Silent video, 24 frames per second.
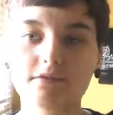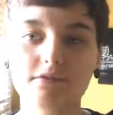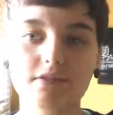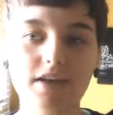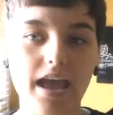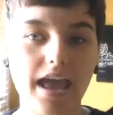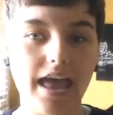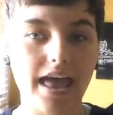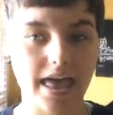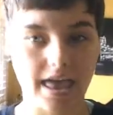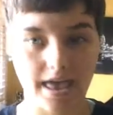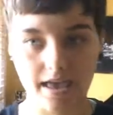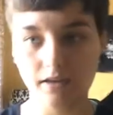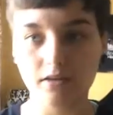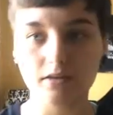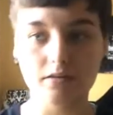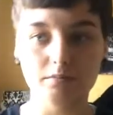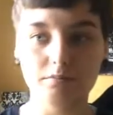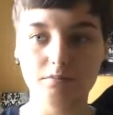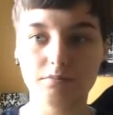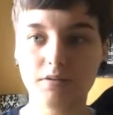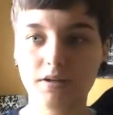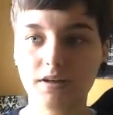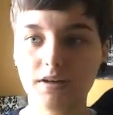of
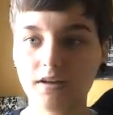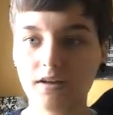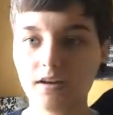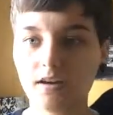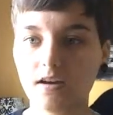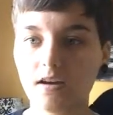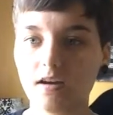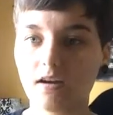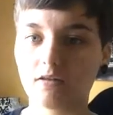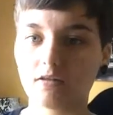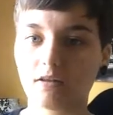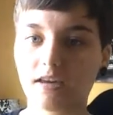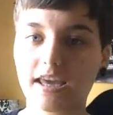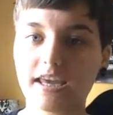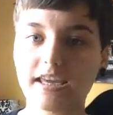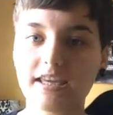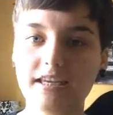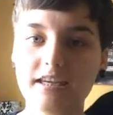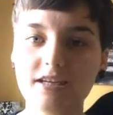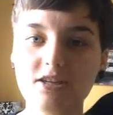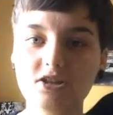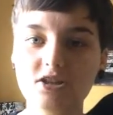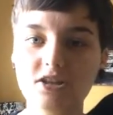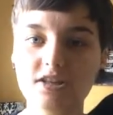help, okay?
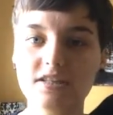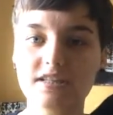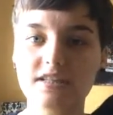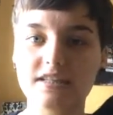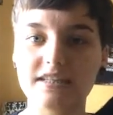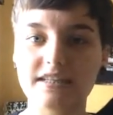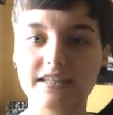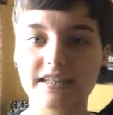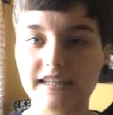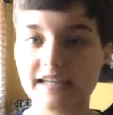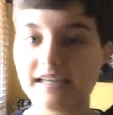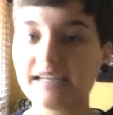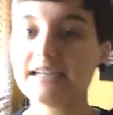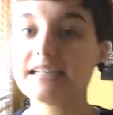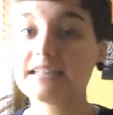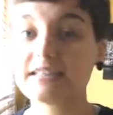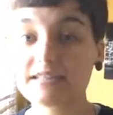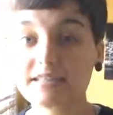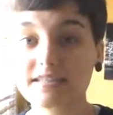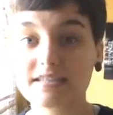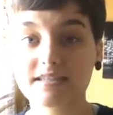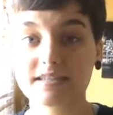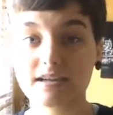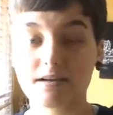He just
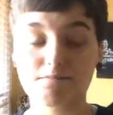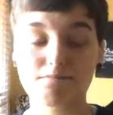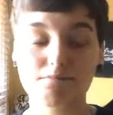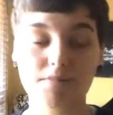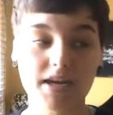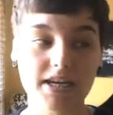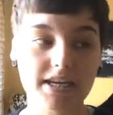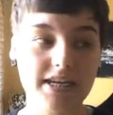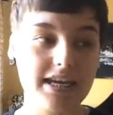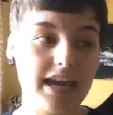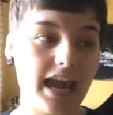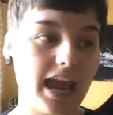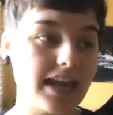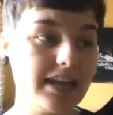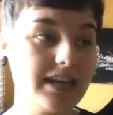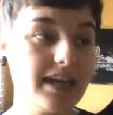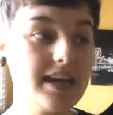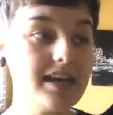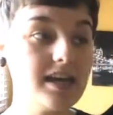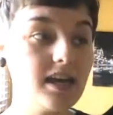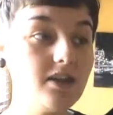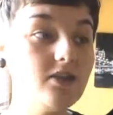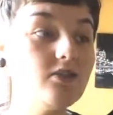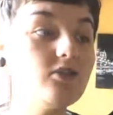needs somebody. And
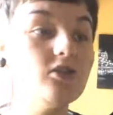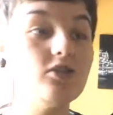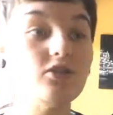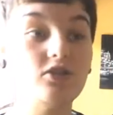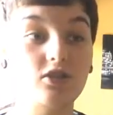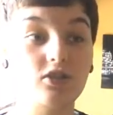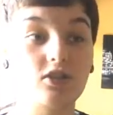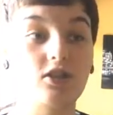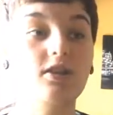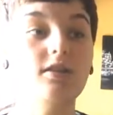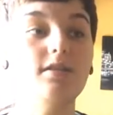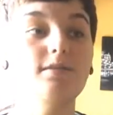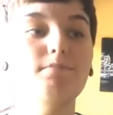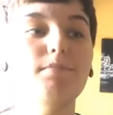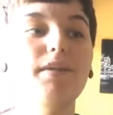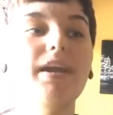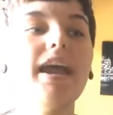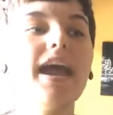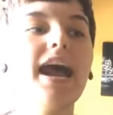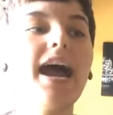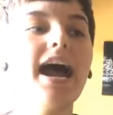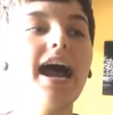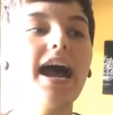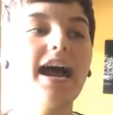I understood him
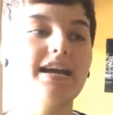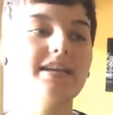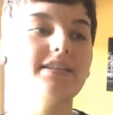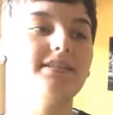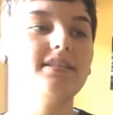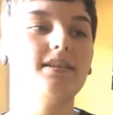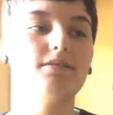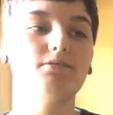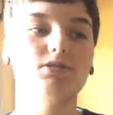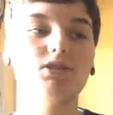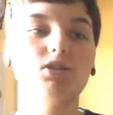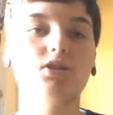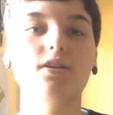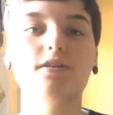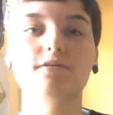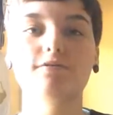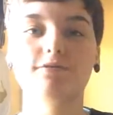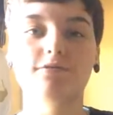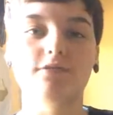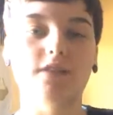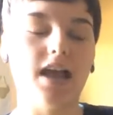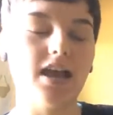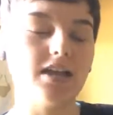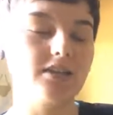as they were doing
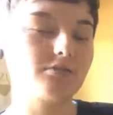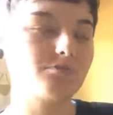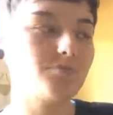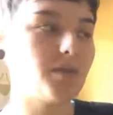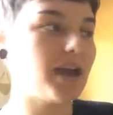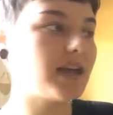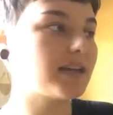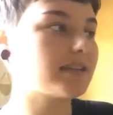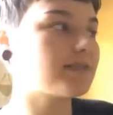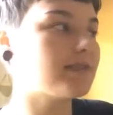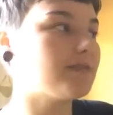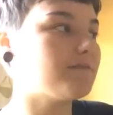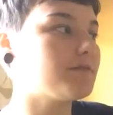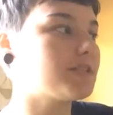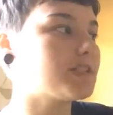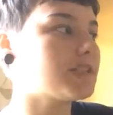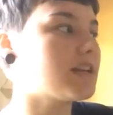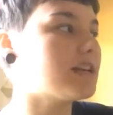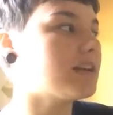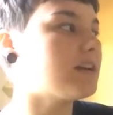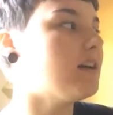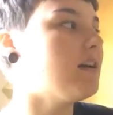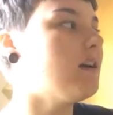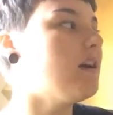flashbacks. I was
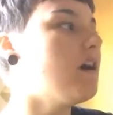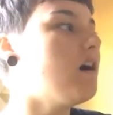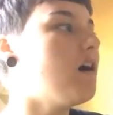like,